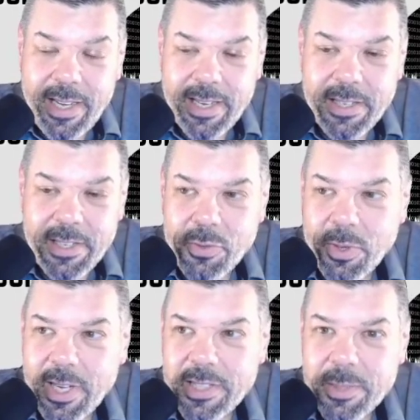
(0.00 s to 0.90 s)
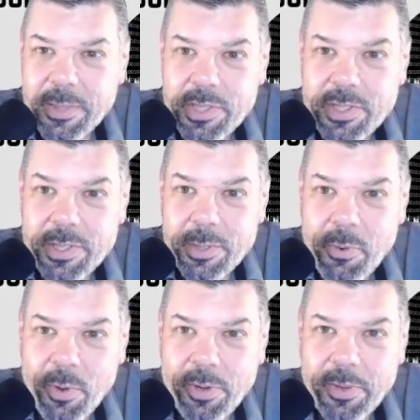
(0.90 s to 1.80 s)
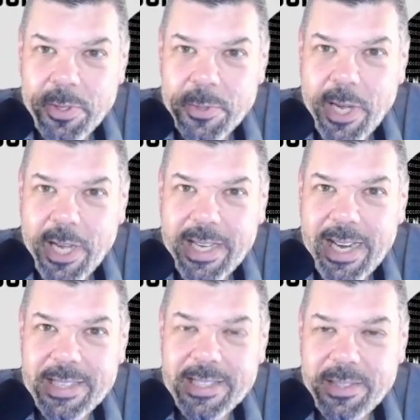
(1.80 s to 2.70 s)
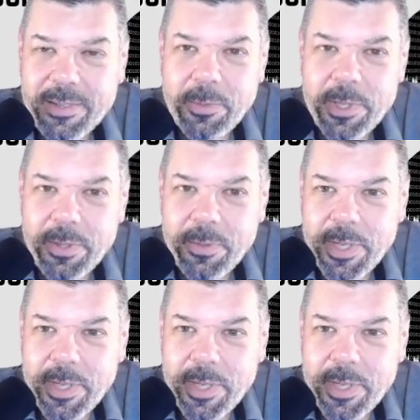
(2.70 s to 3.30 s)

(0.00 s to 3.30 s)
And Control Concepts is a supporter of this podcast, and we